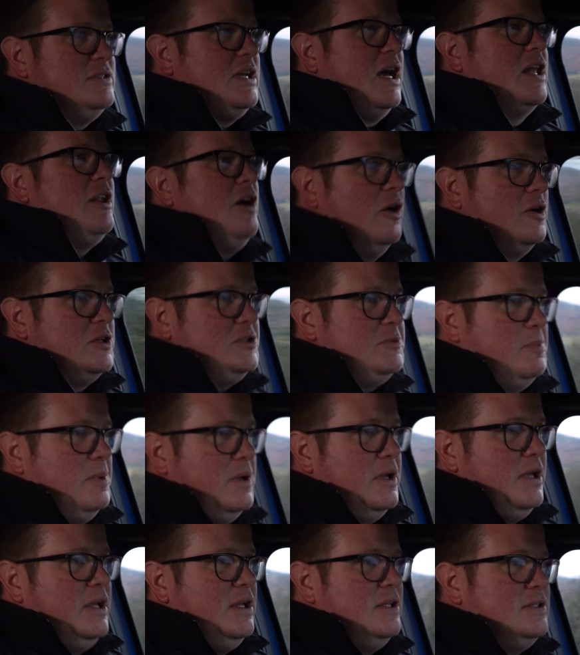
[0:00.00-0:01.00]
and high
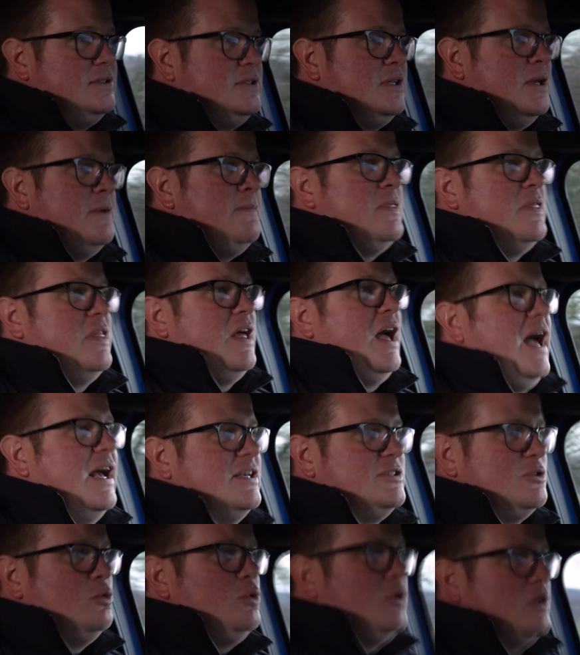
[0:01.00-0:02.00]
speeds, that
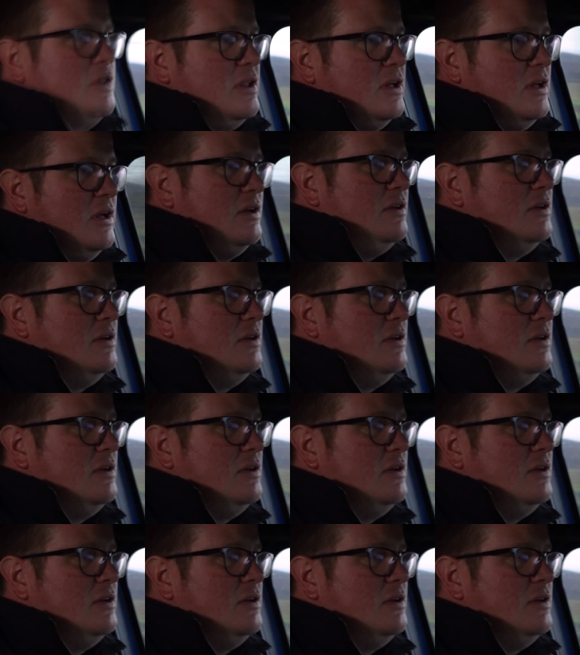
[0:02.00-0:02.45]
has all of the